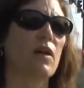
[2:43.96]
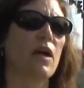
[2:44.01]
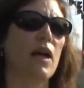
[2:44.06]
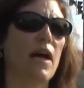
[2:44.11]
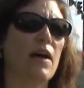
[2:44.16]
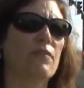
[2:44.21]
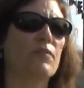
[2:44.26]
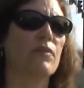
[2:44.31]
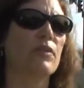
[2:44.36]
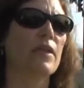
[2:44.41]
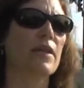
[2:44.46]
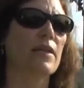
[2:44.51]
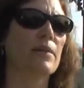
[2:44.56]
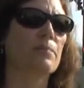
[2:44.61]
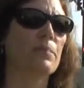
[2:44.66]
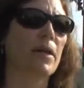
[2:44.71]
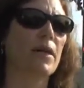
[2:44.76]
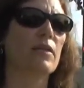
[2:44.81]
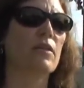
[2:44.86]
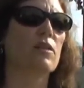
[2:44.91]
after a
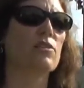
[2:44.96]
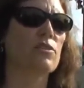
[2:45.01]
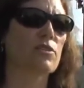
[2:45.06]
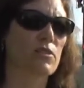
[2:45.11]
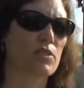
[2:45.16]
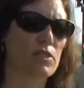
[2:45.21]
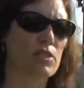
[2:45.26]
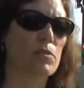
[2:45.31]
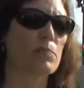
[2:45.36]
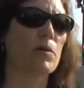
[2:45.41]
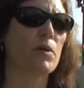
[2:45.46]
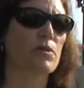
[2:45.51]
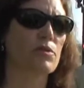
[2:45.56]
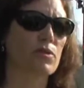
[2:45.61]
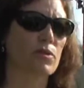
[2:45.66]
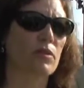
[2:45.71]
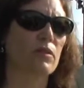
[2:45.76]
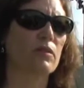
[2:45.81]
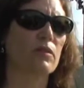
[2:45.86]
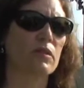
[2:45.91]
biological
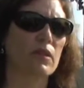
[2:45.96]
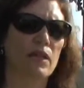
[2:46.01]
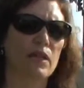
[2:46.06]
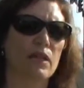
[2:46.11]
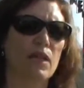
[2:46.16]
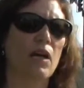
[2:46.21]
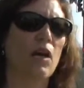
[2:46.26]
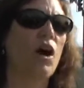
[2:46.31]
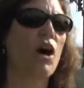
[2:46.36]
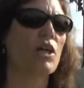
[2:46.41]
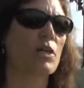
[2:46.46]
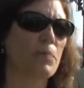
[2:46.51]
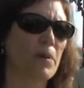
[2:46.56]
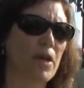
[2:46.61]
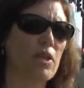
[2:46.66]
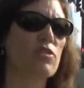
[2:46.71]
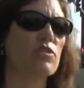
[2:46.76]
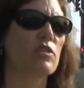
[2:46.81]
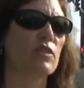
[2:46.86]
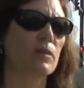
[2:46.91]
exposure uh,
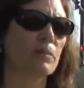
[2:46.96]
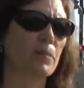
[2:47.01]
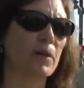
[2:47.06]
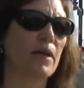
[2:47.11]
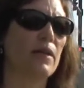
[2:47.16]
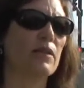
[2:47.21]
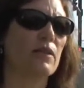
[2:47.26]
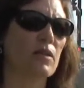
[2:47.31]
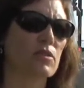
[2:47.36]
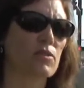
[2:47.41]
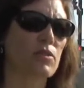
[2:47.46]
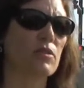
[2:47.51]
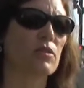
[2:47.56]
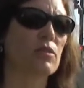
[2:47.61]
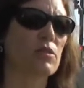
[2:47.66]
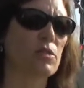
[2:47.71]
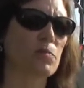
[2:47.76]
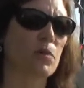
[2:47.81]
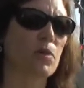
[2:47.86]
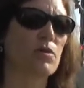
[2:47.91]
occupational biological
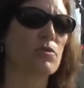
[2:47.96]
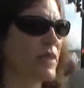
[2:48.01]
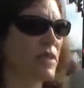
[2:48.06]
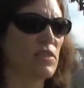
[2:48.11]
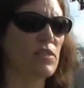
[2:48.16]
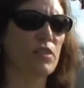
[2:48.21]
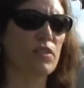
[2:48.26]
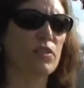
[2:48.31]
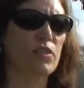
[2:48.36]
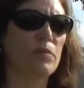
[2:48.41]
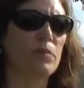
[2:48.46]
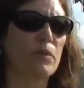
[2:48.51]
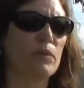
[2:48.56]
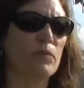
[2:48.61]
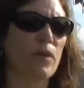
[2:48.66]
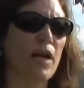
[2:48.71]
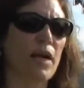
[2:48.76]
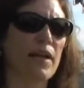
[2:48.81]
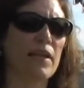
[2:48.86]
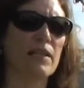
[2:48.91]
exposure. It's a human
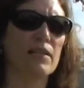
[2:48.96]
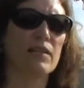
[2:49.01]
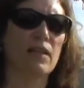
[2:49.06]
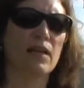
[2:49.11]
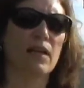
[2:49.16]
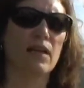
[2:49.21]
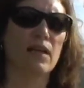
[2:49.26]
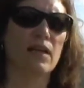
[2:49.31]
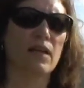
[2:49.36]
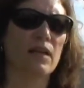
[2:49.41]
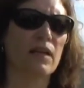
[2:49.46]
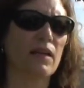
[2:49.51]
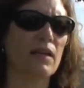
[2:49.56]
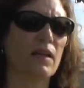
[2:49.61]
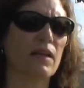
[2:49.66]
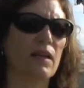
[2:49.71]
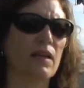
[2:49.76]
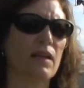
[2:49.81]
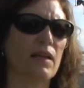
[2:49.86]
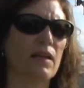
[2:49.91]
right. Uh,
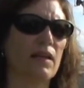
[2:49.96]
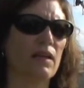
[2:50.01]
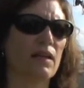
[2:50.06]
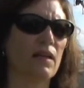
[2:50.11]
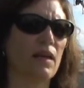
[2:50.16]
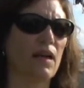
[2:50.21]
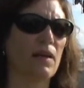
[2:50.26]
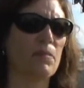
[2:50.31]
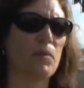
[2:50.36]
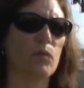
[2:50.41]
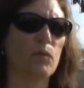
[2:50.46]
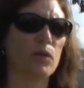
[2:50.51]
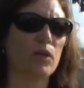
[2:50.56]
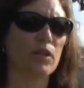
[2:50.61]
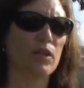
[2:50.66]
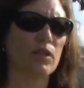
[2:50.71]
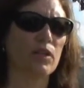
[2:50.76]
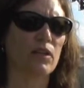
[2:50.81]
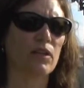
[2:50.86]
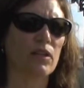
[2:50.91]
I'm a
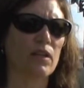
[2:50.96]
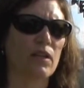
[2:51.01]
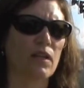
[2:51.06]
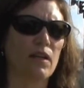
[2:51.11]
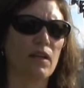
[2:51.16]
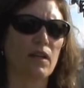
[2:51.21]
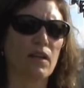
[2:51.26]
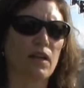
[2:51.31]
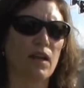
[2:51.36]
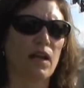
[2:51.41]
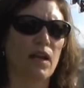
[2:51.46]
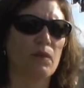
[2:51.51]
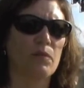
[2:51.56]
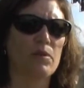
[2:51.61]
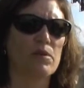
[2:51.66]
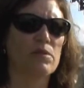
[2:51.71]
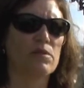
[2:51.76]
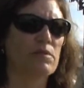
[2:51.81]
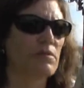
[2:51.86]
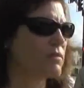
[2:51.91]
worker. I
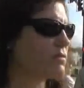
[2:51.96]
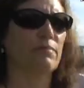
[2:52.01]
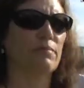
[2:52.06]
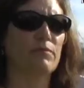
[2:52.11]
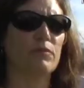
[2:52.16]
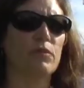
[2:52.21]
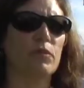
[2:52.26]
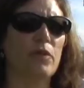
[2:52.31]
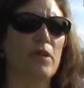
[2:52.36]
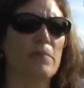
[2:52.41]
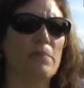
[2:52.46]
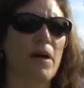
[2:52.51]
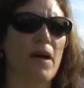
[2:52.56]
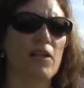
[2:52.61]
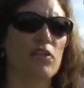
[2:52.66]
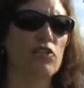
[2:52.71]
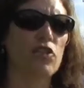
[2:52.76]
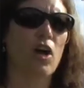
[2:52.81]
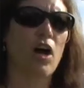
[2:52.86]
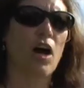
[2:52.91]
was doing
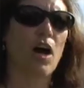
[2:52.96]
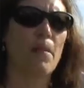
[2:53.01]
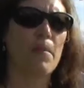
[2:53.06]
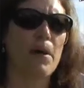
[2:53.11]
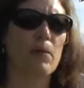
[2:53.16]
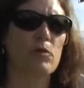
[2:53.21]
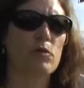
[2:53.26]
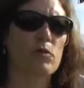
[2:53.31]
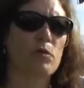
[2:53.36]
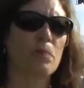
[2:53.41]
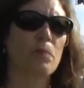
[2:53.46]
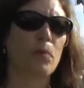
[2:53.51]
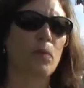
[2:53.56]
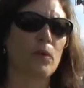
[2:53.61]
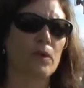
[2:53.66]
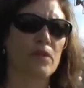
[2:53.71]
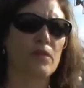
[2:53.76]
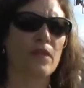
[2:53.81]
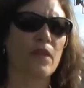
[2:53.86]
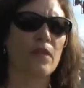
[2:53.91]
my job. I was
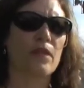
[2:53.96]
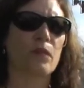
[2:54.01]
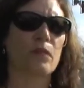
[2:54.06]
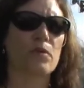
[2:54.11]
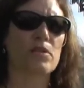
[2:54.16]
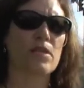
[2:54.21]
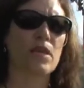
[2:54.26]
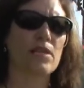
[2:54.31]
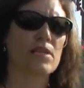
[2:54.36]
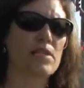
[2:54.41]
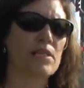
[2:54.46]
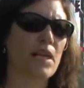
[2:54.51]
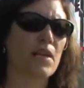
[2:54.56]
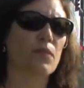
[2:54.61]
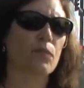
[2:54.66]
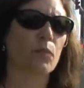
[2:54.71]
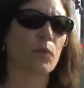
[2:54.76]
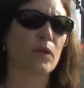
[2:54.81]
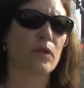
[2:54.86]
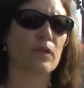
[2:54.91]
reporting that there was
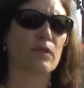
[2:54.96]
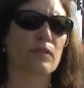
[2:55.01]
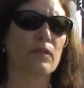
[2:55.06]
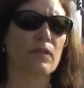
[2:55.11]
unsafe work